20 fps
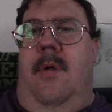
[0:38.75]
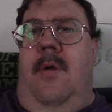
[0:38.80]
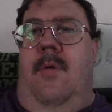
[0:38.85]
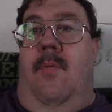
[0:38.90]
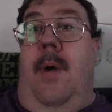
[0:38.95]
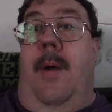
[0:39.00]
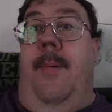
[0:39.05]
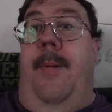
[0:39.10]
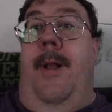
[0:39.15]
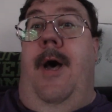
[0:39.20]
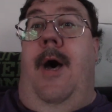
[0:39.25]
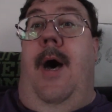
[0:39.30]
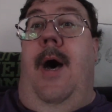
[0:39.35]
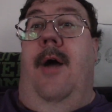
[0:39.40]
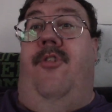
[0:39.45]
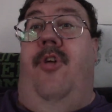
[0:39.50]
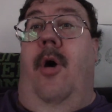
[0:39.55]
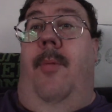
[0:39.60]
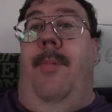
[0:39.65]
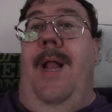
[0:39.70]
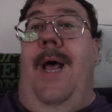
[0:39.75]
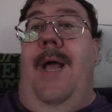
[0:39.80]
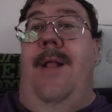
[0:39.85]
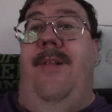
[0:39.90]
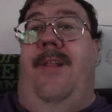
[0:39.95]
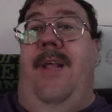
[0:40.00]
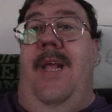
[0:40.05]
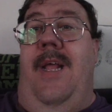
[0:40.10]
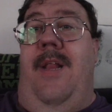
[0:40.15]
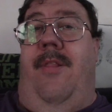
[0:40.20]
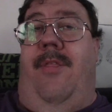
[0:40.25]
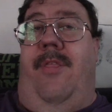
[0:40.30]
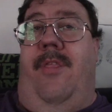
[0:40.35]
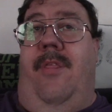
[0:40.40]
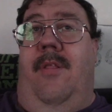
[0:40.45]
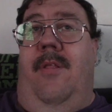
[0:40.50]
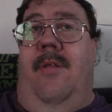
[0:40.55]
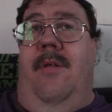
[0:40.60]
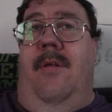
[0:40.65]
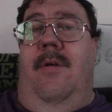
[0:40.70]
Welcome to October
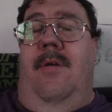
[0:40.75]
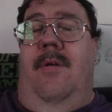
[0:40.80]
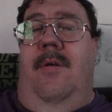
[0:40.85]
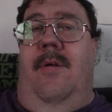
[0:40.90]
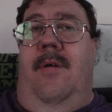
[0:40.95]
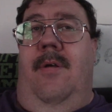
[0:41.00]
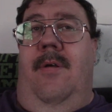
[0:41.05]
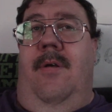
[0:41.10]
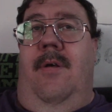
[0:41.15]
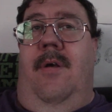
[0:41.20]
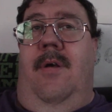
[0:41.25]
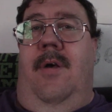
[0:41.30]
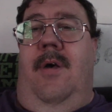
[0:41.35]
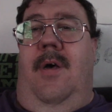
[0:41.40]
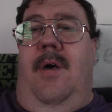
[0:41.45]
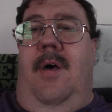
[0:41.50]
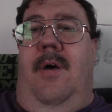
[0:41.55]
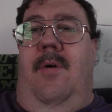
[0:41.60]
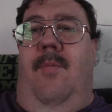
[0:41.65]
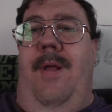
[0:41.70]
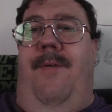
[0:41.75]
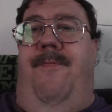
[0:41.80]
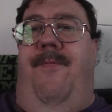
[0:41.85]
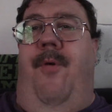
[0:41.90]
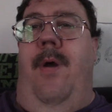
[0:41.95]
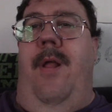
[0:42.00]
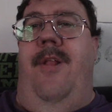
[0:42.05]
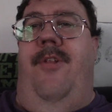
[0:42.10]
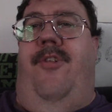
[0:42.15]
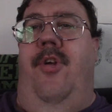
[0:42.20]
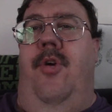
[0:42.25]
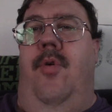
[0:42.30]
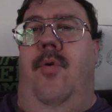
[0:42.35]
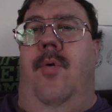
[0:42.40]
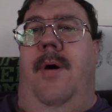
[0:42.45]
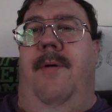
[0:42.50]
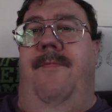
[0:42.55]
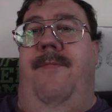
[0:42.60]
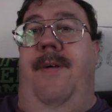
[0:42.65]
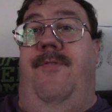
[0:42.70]
19th, week
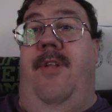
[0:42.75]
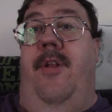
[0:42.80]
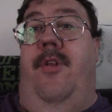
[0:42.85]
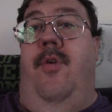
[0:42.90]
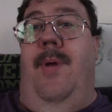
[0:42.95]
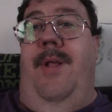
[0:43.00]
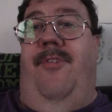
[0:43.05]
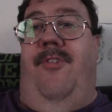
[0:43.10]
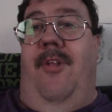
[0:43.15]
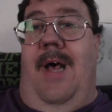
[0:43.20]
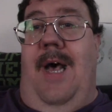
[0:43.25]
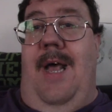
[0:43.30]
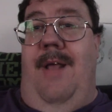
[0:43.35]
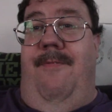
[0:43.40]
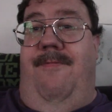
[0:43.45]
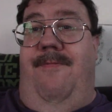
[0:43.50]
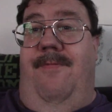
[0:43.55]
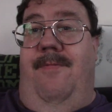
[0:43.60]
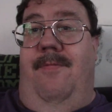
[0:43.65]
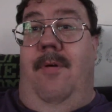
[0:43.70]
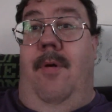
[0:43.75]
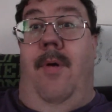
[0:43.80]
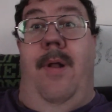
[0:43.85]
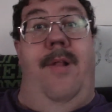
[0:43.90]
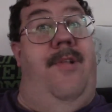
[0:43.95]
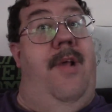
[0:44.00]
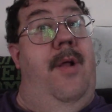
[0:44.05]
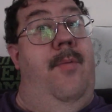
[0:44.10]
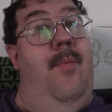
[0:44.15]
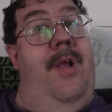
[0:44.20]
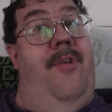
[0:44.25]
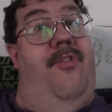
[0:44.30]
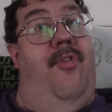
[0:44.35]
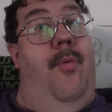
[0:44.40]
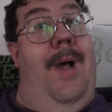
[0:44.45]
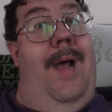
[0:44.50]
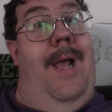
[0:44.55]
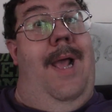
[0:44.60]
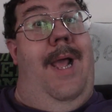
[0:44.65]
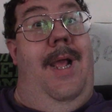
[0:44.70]
42 of 52 Weeks of Life. Only 10 weeks
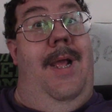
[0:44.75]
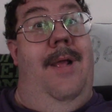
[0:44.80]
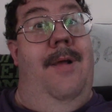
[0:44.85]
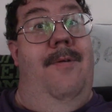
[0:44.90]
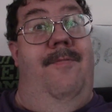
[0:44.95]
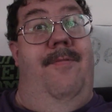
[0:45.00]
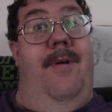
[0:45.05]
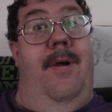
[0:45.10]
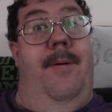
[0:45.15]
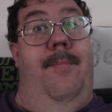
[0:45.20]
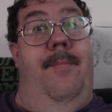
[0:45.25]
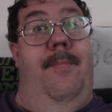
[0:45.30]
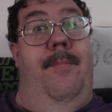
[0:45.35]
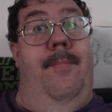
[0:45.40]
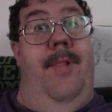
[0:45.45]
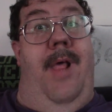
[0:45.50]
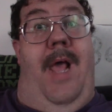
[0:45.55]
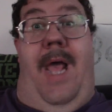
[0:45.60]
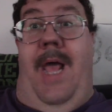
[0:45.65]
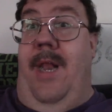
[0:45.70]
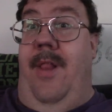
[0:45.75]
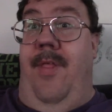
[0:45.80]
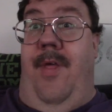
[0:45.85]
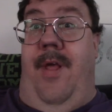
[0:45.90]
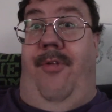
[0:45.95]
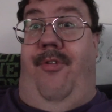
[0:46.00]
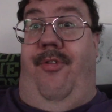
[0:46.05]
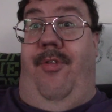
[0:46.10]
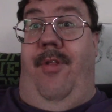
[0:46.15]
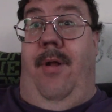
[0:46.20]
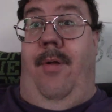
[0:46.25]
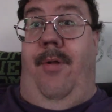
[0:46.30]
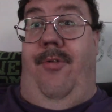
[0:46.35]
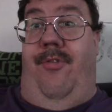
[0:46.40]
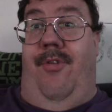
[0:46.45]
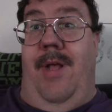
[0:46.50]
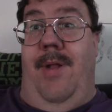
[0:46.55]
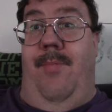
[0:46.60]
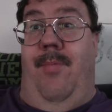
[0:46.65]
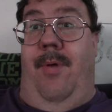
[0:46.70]
away from the end of this, and I'll
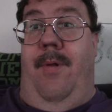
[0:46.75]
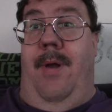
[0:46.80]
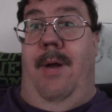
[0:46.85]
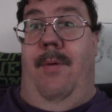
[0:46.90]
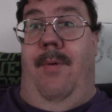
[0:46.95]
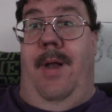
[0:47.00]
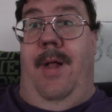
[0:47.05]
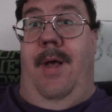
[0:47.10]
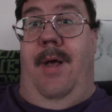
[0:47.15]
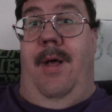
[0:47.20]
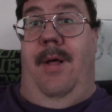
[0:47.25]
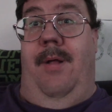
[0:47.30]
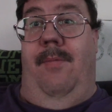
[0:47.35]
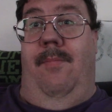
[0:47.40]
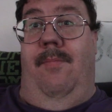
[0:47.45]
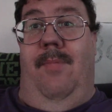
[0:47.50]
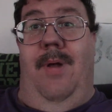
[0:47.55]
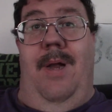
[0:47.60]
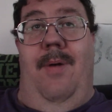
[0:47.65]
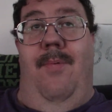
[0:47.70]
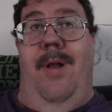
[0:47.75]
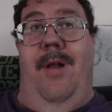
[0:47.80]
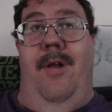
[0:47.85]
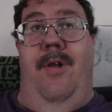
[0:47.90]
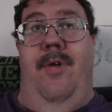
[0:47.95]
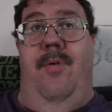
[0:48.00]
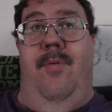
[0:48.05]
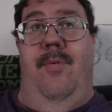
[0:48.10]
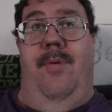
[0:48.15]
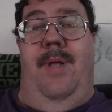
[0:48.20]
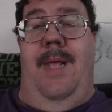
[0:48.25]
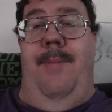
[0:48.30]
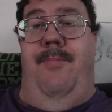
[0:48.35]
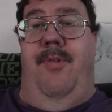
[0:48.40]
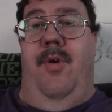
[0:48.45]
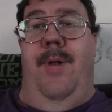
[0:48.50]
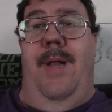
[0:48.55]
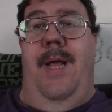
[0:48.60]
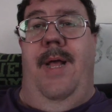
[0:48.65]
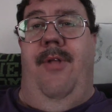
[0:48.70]
decide whether I wanna what I want to do. Keep
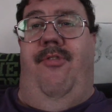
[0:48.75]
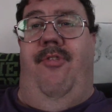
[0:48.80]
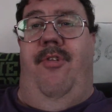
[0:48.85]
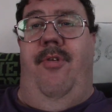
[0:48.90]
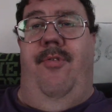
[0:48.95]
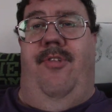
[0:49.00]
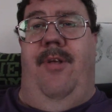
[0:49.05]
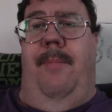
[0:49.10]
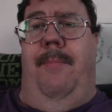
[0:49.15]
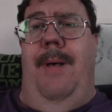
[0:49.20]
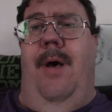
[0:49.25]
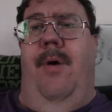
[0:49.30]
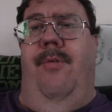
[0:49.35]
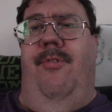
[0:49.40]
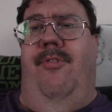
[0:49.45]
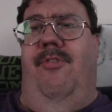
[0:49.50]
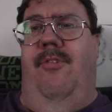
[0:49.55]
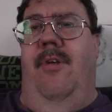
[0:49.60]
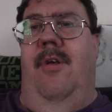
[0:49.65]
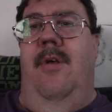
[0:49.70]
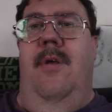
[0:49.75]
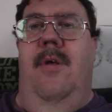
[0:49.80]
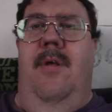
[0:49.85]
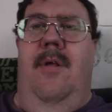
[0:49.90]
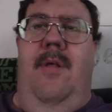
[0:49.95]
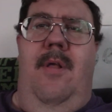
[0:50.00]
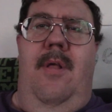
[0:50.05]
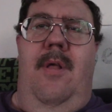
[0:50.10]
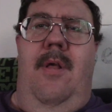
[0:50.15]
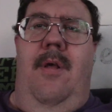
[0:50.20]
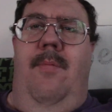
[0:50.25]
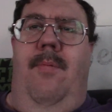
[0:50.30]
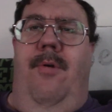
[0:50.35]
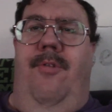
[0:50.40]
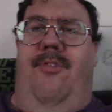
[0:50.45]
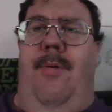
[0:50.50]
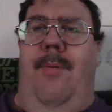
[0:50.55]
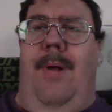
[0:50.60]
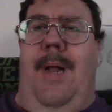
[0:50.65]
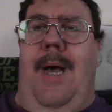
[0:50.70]
doing this, do something else. We'll
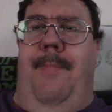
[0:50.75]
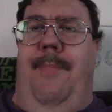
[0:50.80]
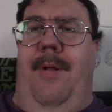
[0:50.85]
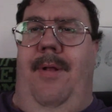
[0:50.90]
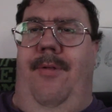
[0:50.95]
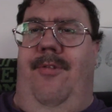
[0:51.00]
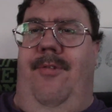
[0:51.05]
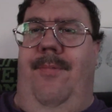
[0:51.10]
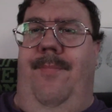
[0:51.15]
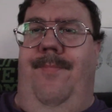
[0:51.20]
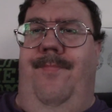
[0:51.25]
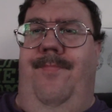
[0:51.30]
see what happens.